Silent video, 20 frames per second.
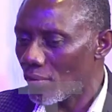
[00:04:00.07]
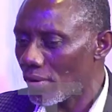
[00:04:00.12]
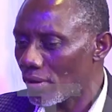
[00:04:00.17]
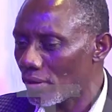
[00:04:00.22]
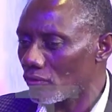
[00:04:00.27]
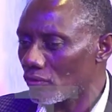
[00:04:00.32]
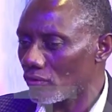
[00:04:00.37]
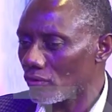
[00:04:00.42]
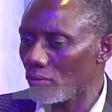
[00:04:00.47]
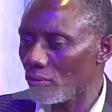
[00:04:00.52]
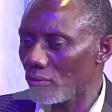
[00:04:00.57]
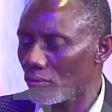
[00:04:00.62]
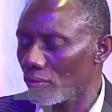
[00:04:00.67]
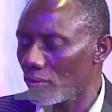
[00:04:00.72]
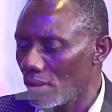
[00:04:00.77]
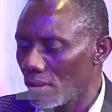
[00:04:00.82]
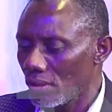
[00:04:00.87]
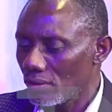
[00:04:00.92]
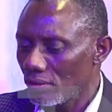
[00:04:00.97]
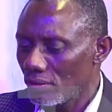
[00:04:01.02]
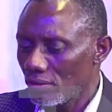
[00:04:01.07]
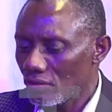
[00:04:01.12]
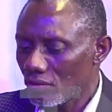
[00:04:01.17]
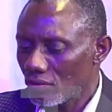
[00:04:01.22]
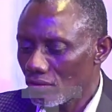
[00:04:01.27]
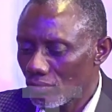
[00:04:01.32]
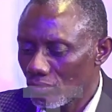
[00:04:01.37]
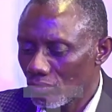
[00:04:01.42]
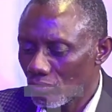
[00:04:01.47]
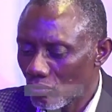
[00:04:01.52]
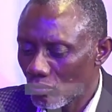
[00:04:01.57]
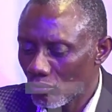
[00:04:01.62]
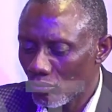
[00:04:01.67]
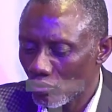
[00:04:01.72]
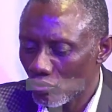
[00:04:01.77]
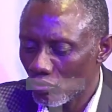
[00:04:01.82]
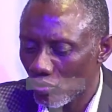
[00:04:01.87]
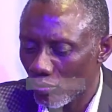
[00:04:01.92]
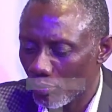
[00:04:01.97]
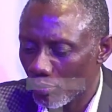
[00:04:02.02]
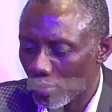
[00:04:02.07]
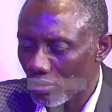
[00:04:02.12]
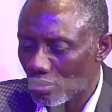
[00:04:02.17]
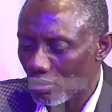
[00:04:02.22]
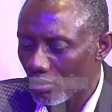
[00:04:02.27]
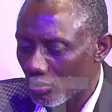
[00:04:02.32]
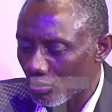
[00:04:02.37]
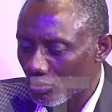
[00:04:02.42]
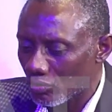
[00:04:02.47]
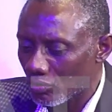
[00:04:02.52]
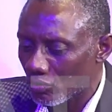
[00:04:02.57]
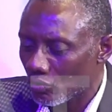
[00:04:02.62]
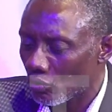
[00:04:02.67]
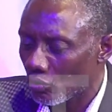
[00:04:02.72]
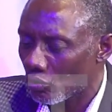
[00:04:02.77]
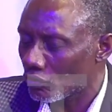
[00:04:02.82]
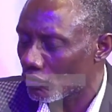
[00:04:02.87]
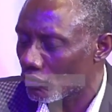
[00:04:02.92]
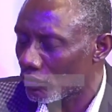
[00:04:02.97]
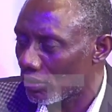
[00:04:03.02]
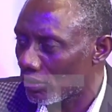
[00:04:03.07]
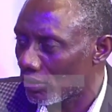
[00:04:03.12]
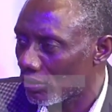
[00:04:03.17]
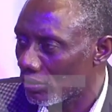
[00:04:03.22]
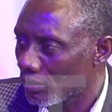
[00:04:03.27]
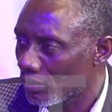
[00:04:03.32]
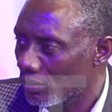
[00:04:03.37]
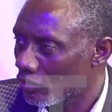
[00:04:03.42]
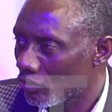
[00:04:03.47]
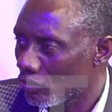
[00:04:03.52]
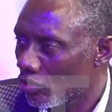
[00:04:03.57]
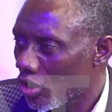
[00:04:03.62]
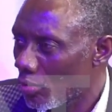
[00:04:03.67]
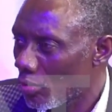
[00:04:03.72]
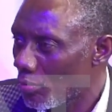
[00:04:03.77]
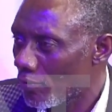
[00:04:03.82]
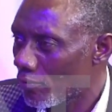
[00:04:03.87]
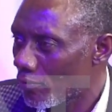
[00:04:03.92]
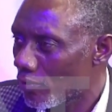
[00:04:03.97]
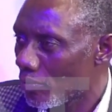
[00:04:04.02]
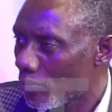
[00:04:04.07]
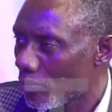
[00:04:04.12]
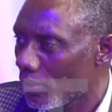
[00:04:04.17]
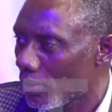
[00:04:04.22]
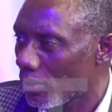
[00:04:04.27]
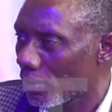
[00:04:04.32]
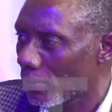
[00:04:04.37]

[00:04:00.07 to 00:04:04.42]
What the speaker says: out to say, look, this rumor you're peddling or this thing you're saying is not coming from me.